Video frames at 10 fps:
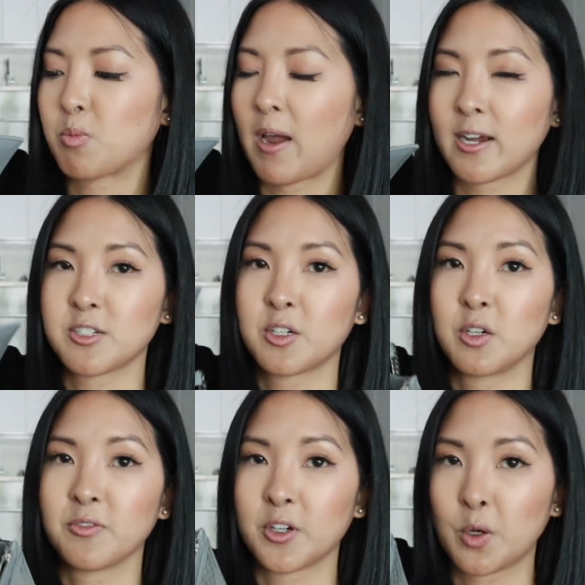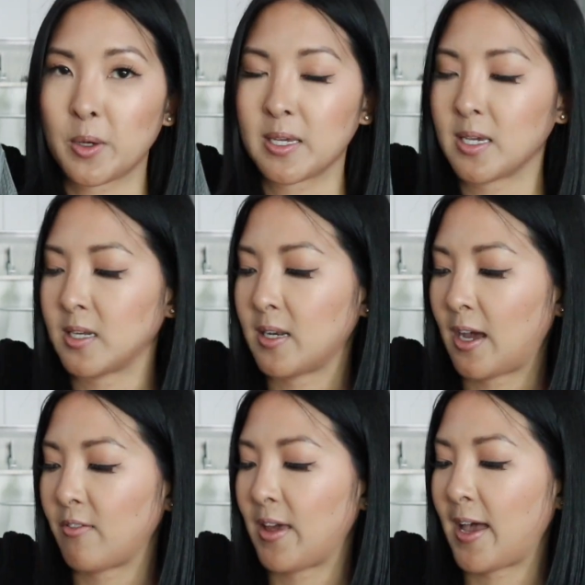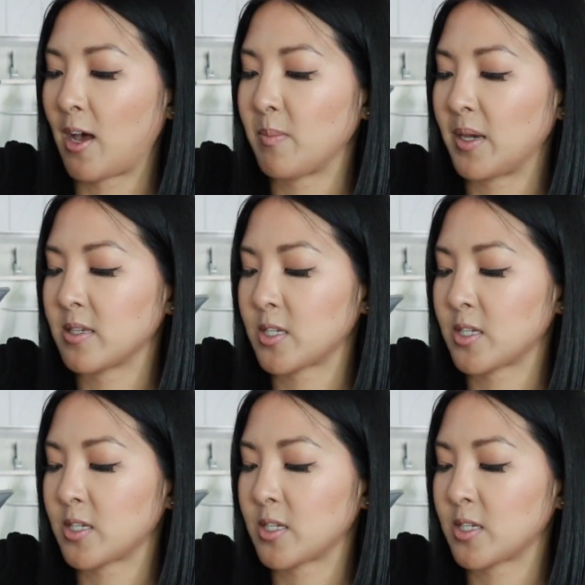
practical if you're going in and out of the handbag.